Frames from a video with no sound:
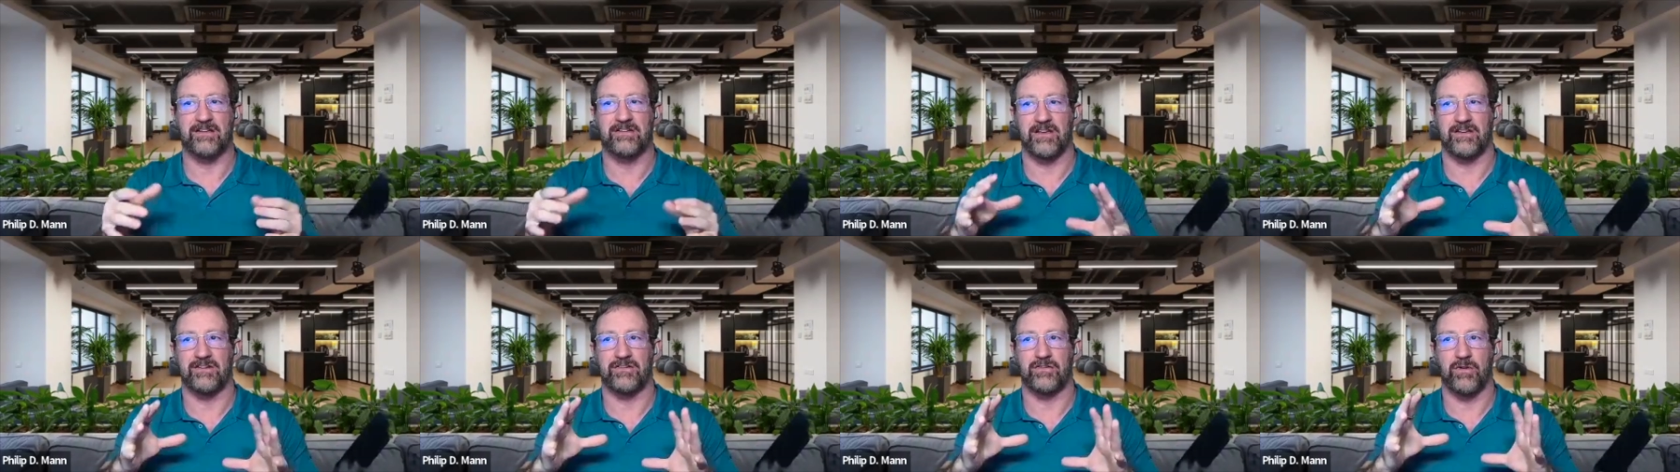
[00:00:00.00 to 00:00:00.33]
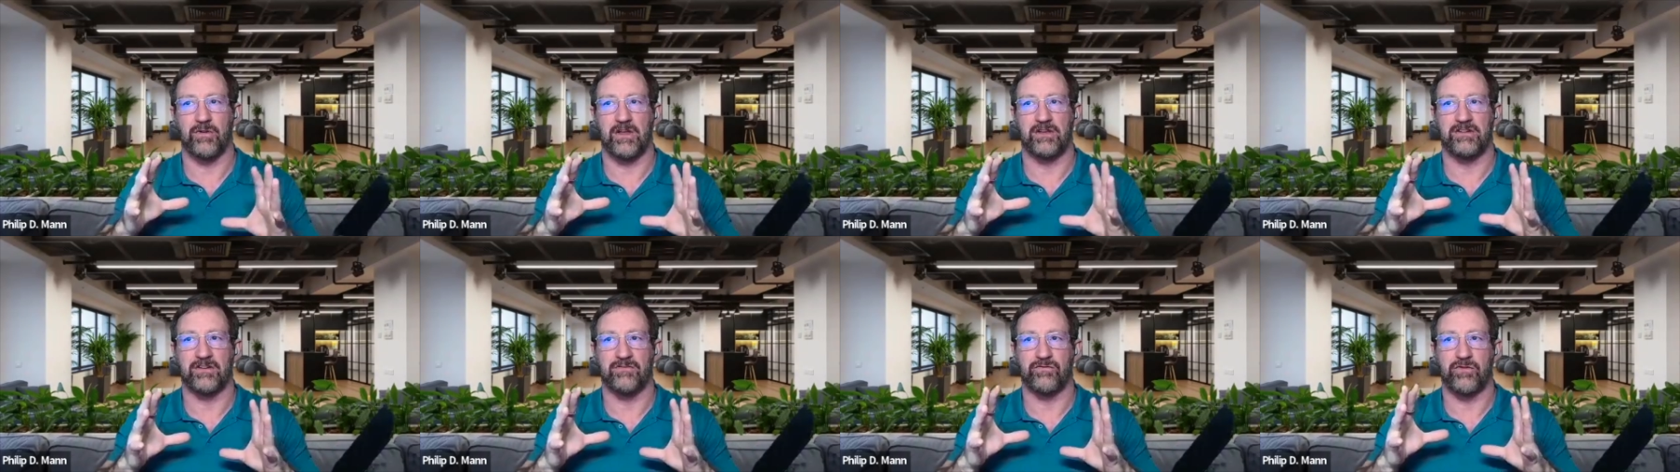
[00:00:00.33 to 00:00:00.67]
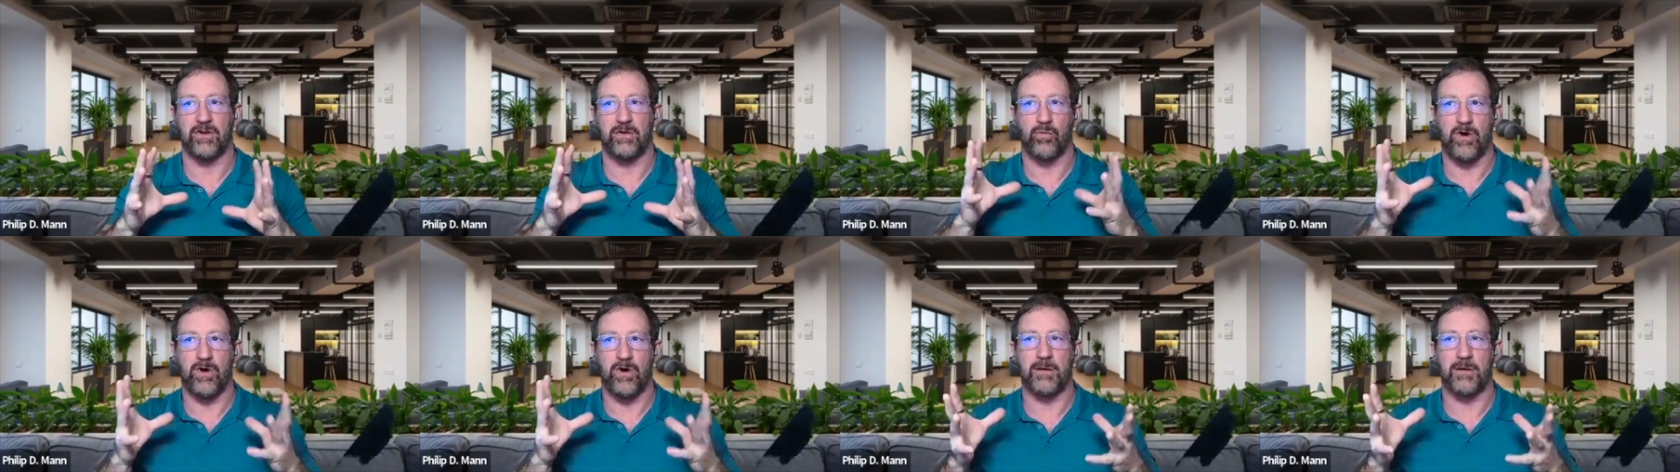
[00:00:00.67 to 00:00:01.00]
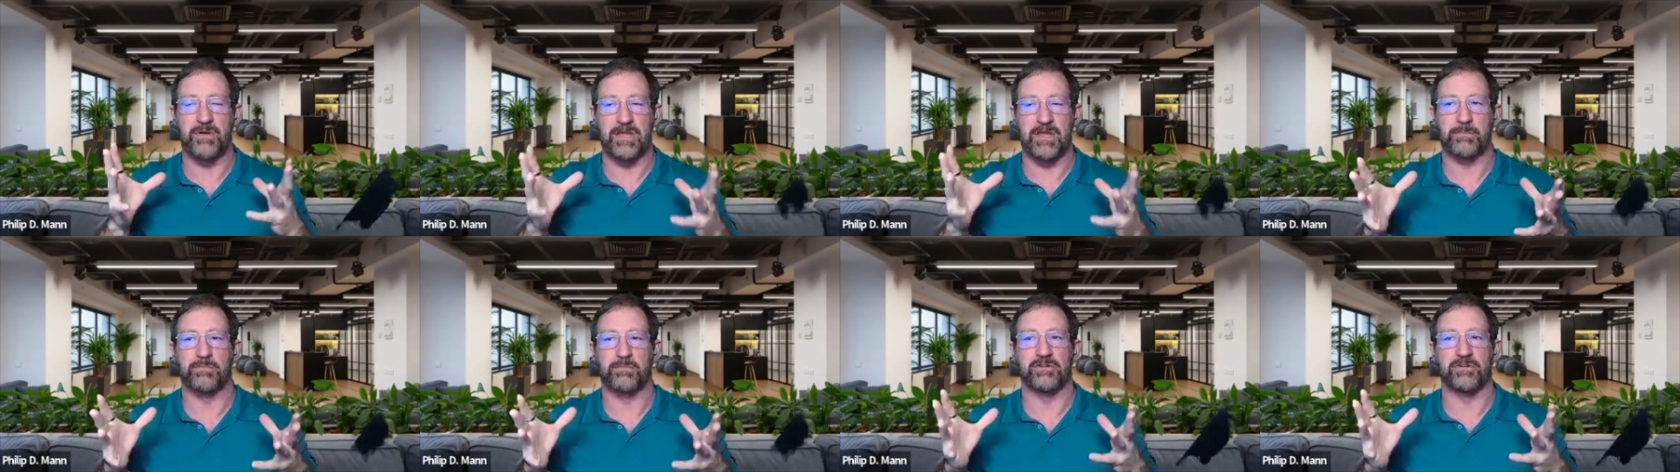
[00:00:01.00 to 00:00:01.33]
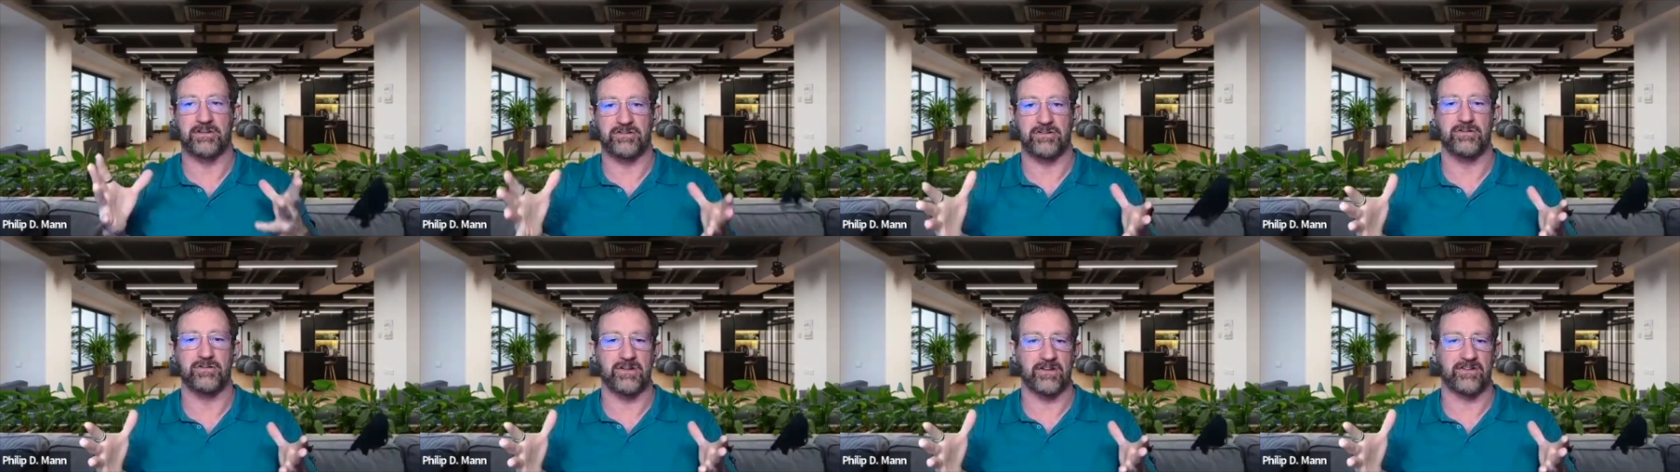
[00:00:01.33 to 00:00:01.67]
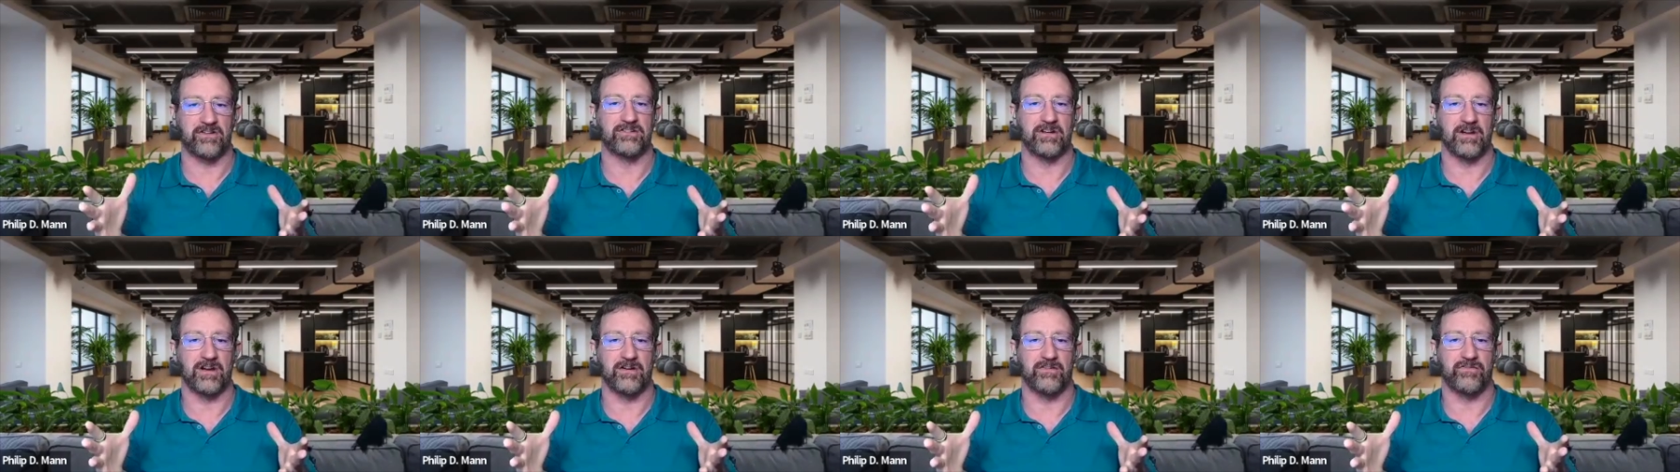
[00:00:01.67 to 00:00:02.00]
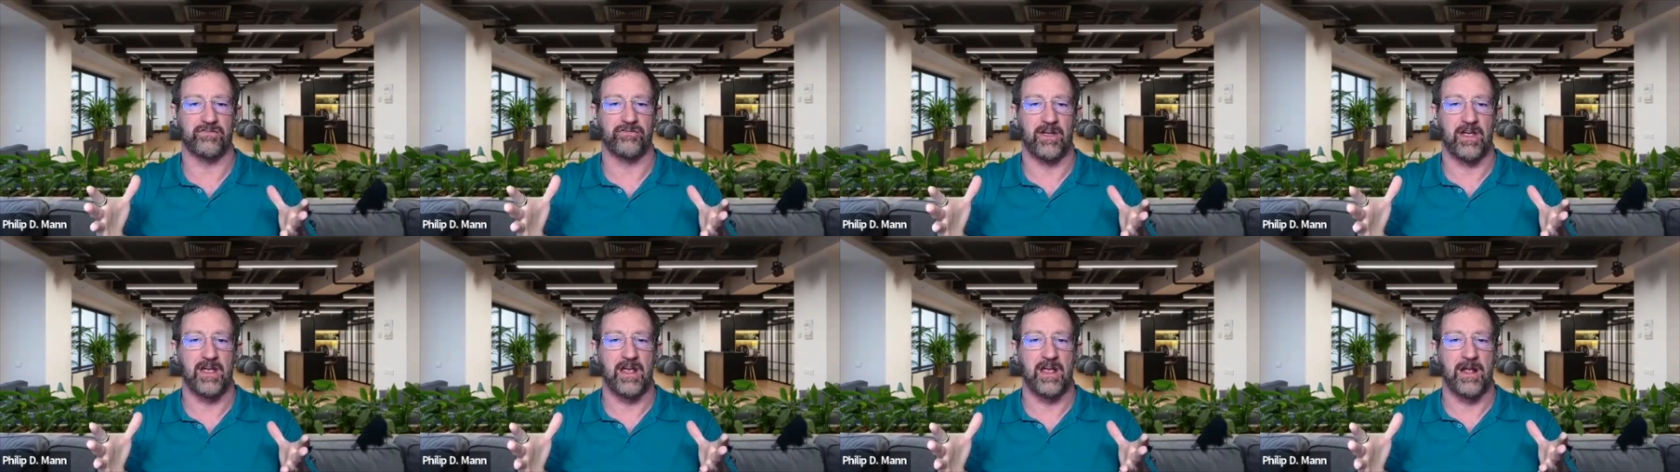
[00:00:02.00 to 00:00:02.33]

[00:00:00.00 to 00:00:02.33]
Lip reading: if we want people to do this stuff,